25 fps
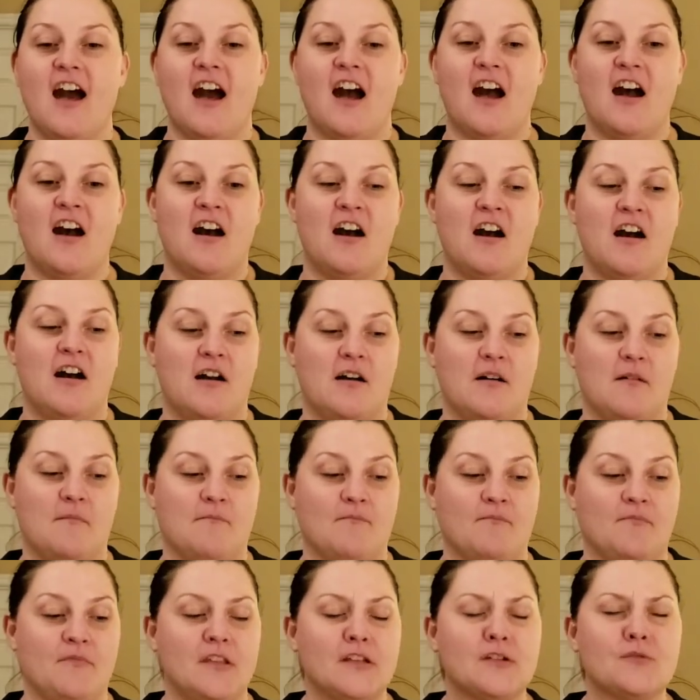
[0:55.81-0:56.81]

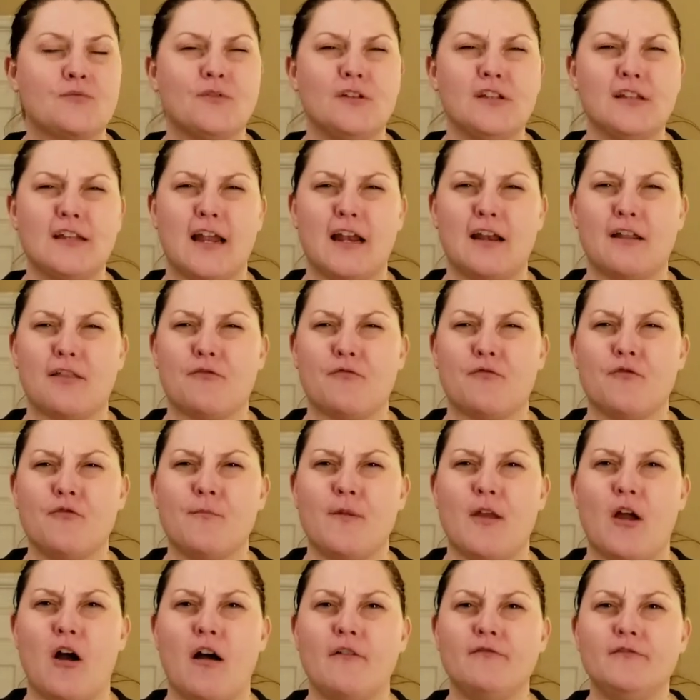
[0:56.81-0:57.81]
This really kind of threw
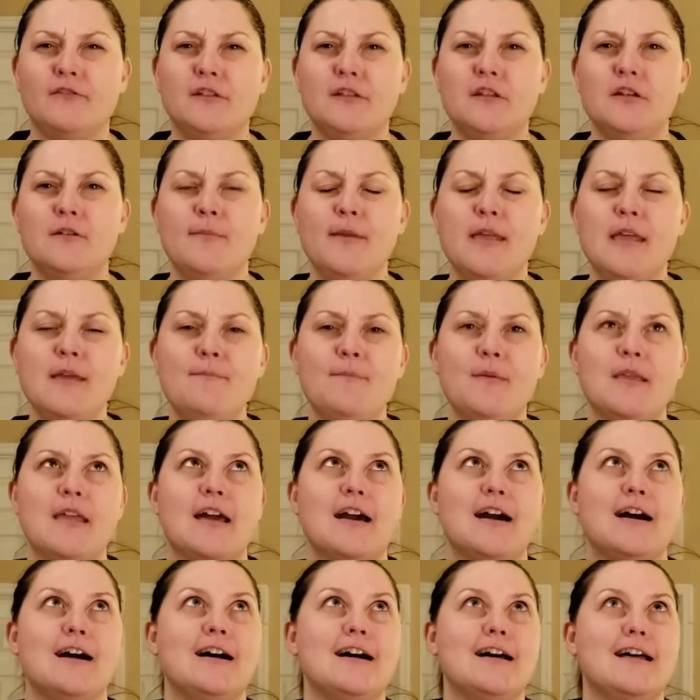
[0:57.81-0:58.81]
me off a little bit
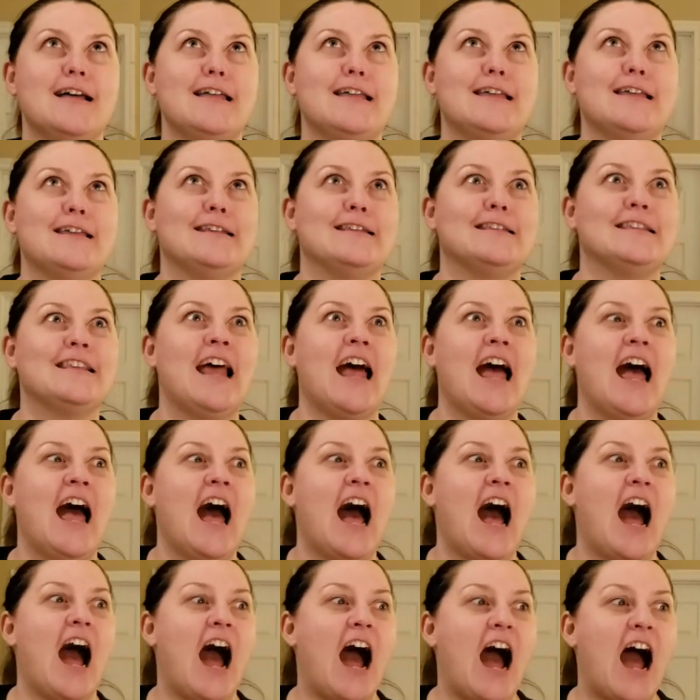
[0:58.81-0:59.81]
because
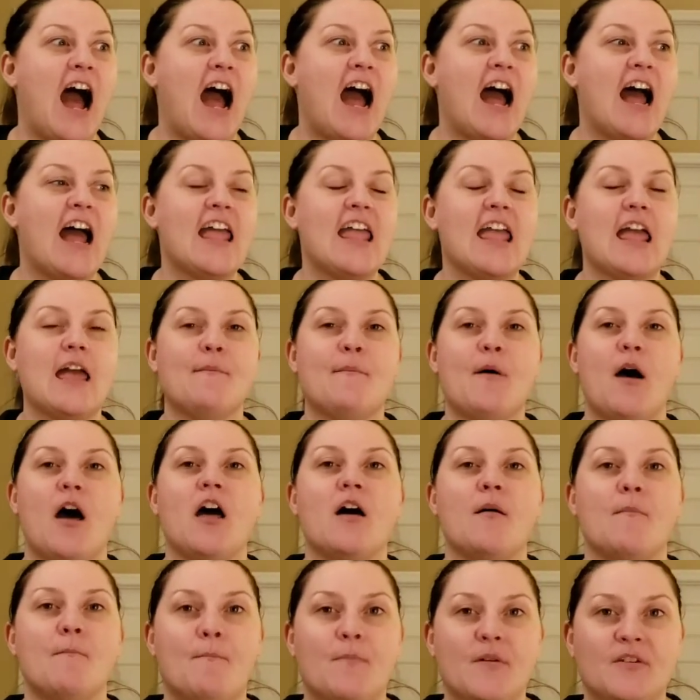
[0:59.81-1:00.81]
I am a
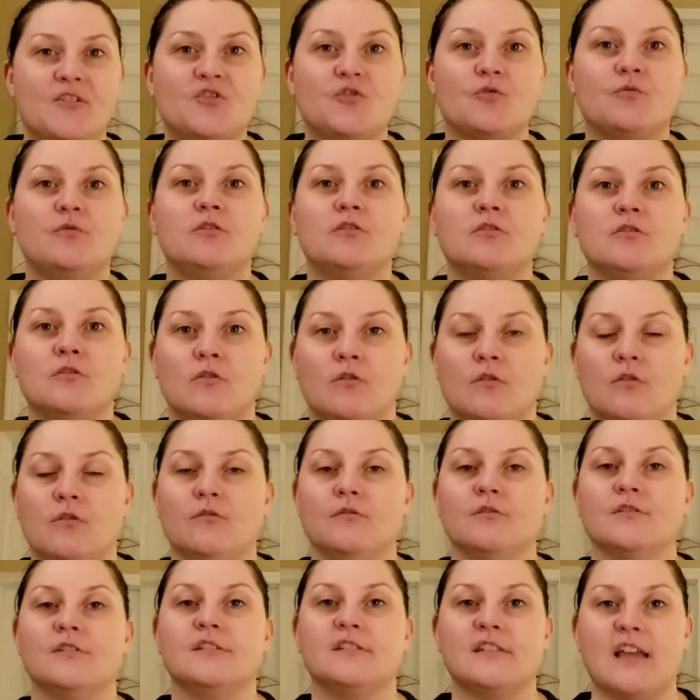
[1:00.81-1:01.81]
habitual
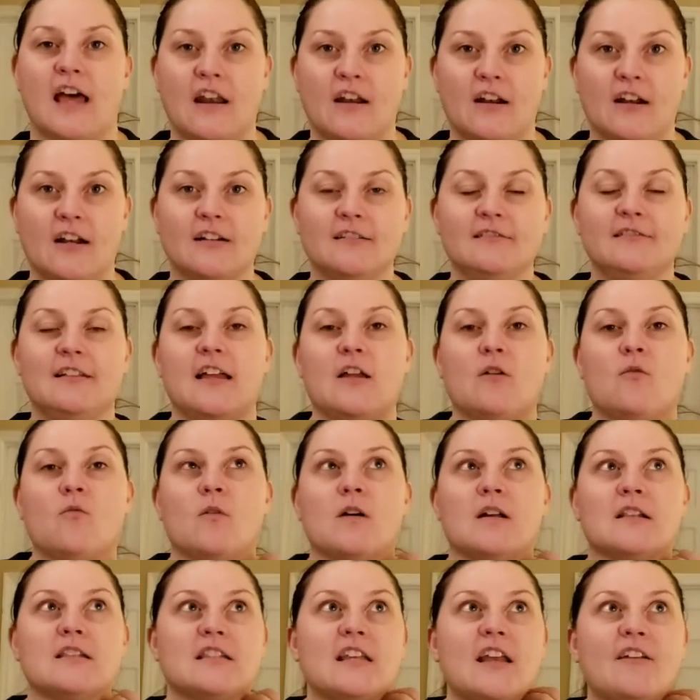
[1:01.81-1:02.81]
goal setter. Like
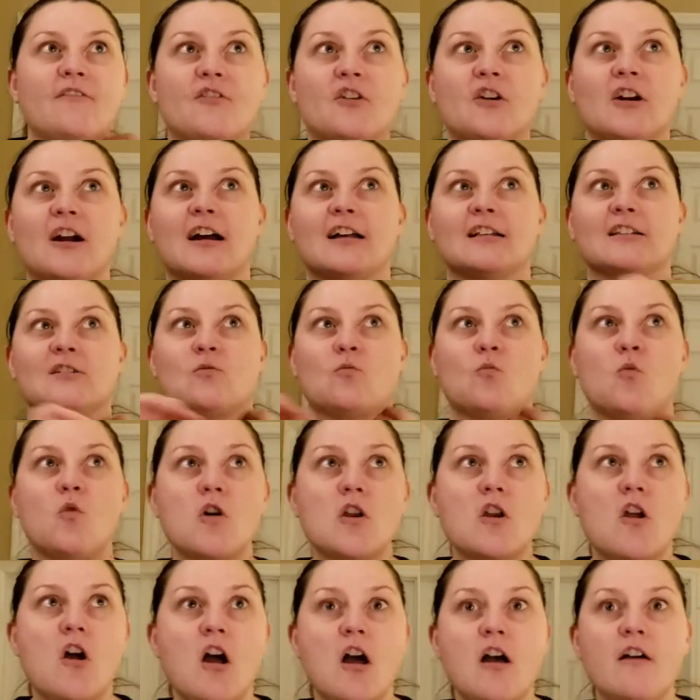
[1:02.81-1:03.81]
once I've crossed
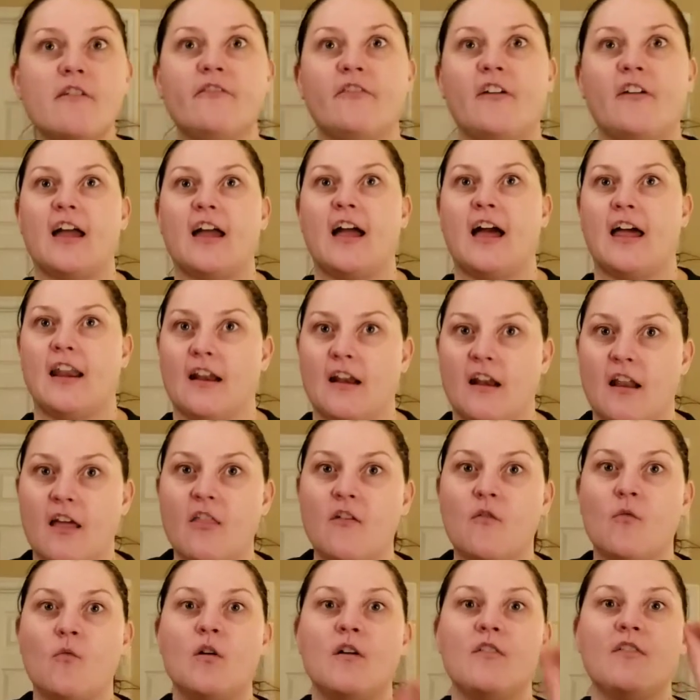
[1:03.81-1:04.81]
one off, got
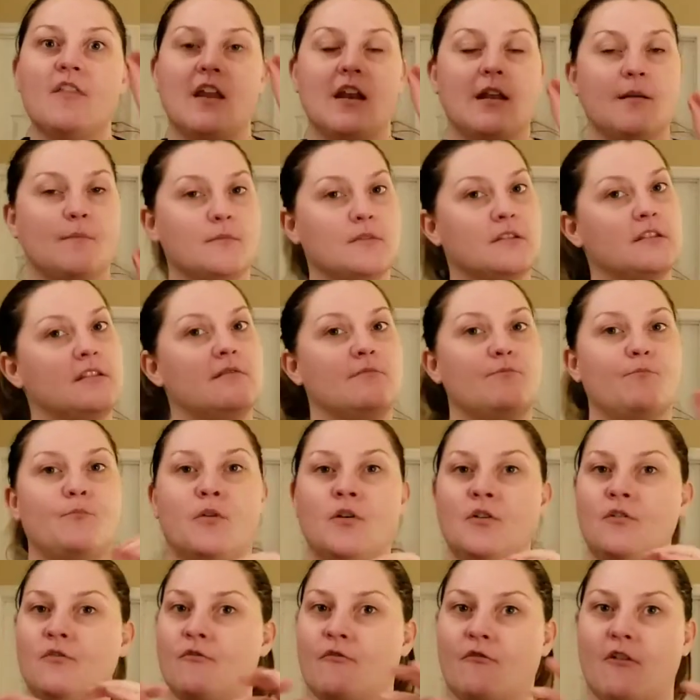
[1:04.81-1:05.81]
another one that I'm
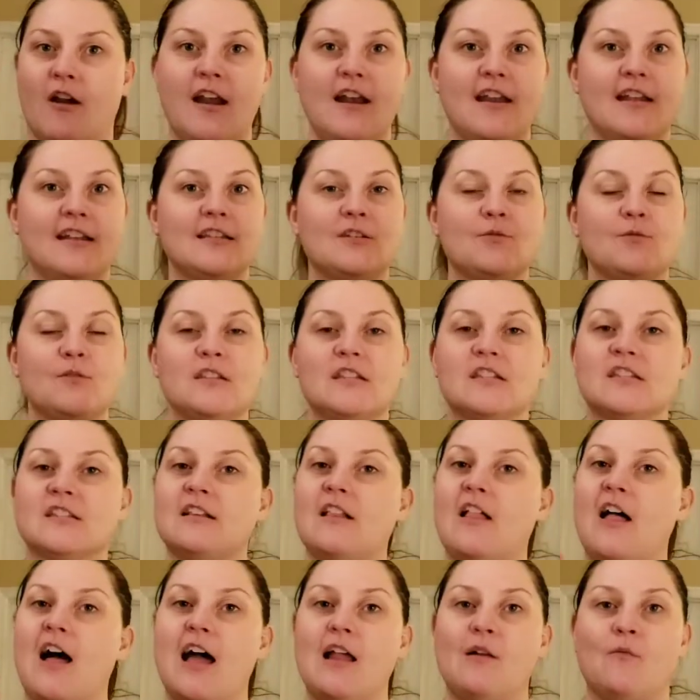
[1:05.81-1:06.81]
putting right into its
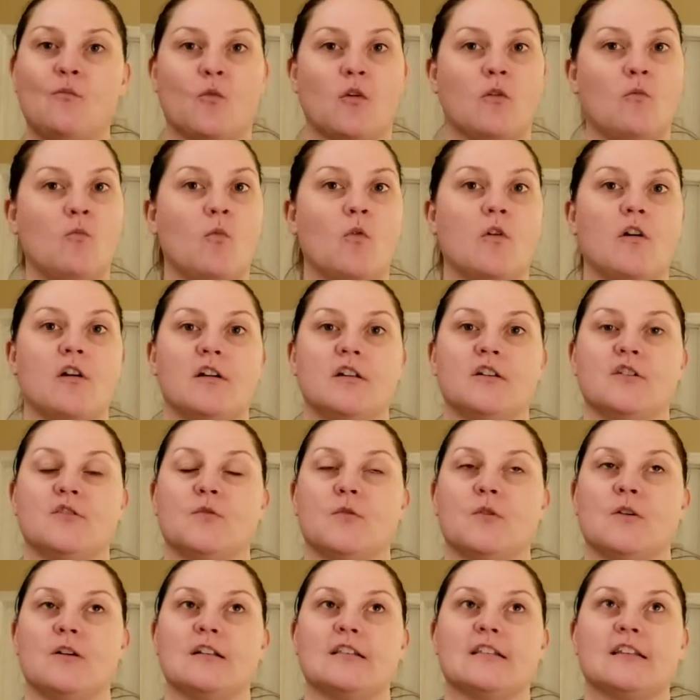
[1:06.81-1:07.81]
slot and we're working
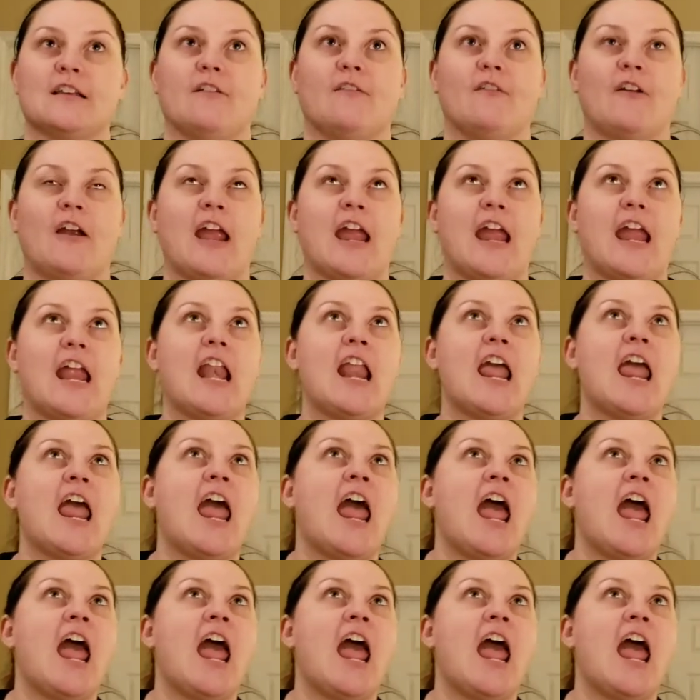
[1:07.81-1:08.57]
towards it, right?